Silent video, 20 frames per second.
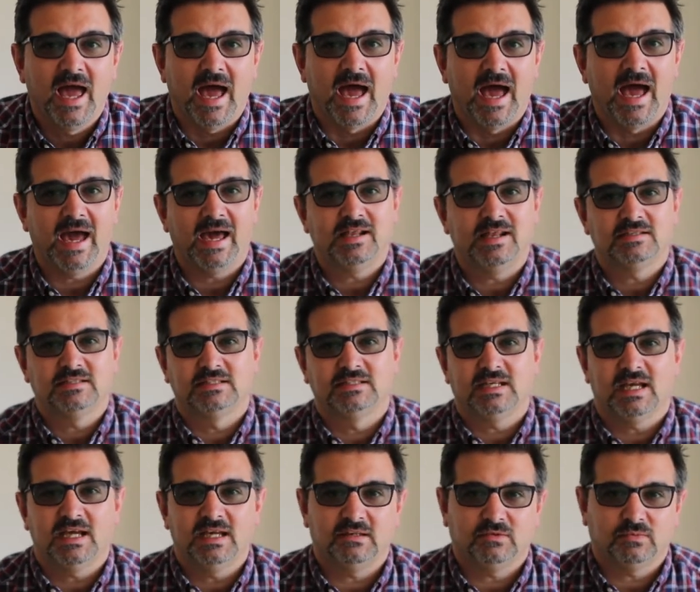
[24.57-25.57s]
And
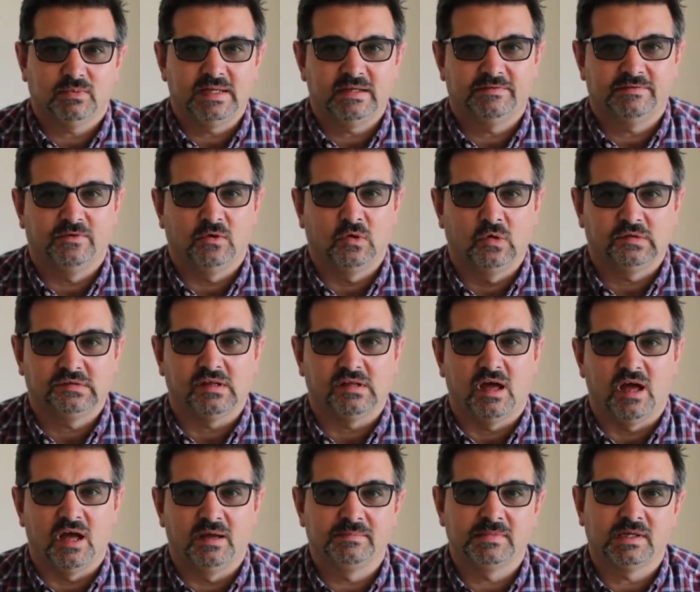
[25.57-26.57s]
today's week 4, so
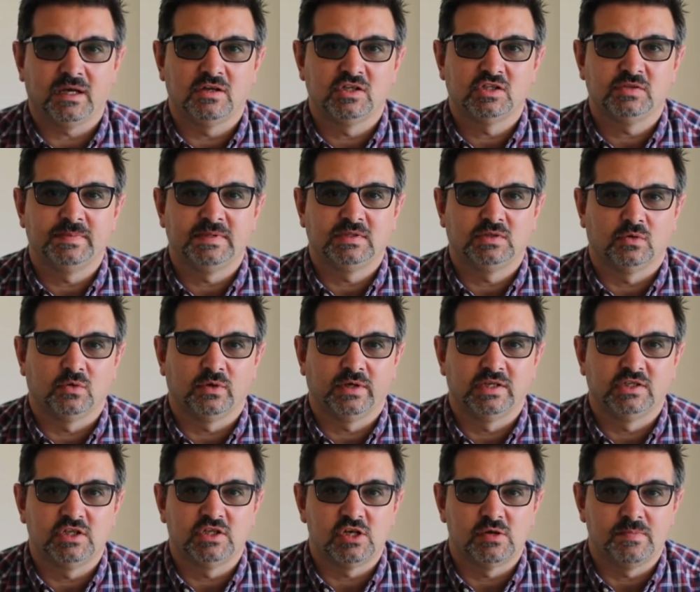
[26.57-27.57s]
I'm going to be
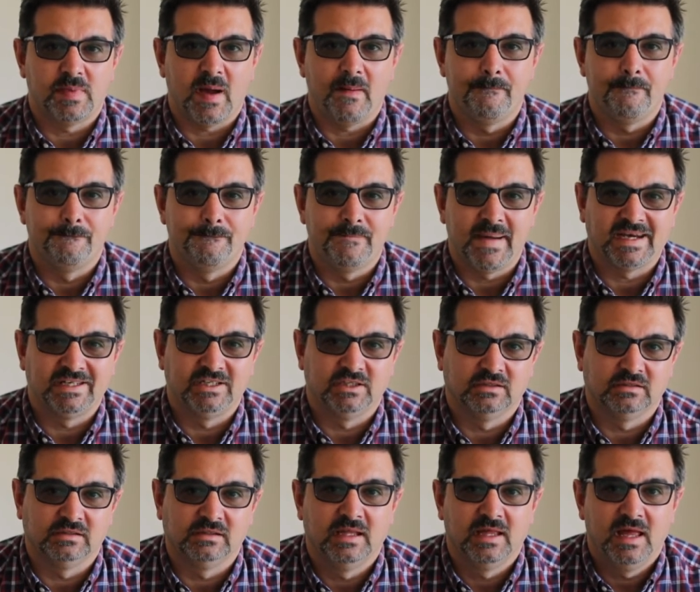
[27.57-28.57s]
talking to you about
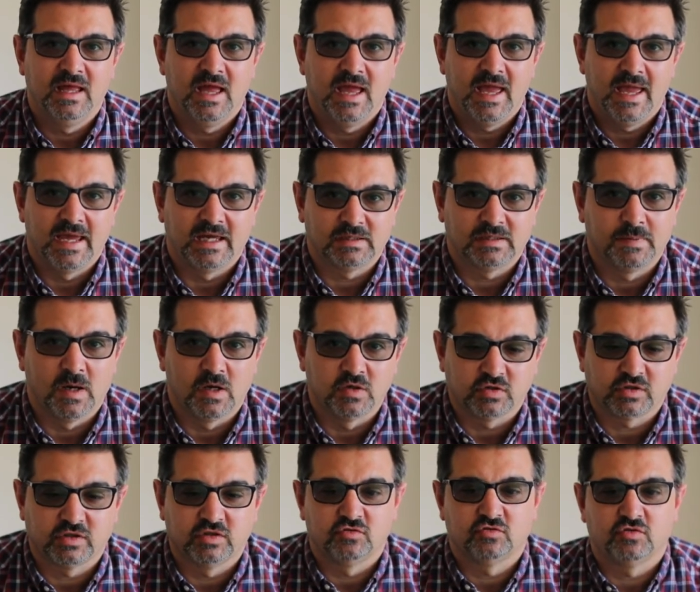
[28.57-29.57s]
manual exposure
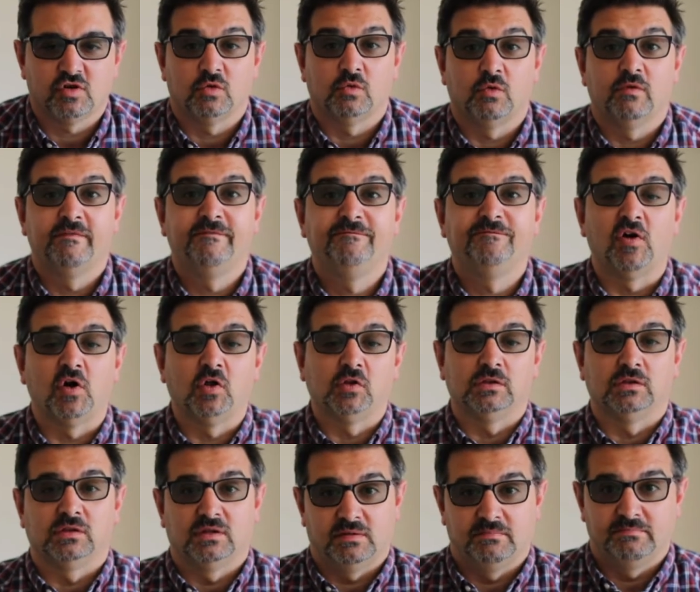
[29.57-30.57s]
control.
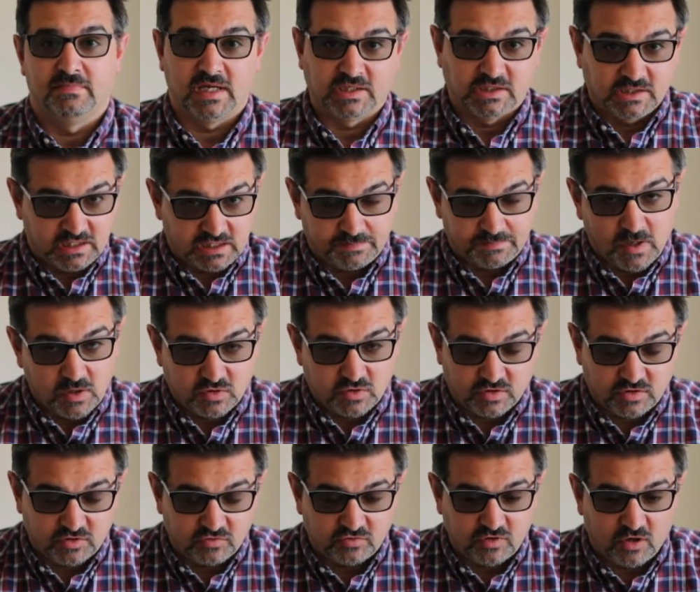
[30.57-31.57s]
Full manual exposure
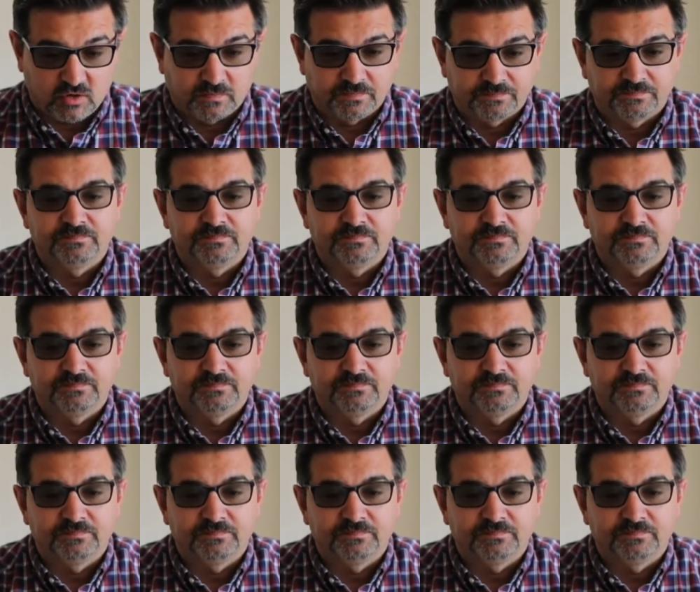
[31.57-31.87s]
control.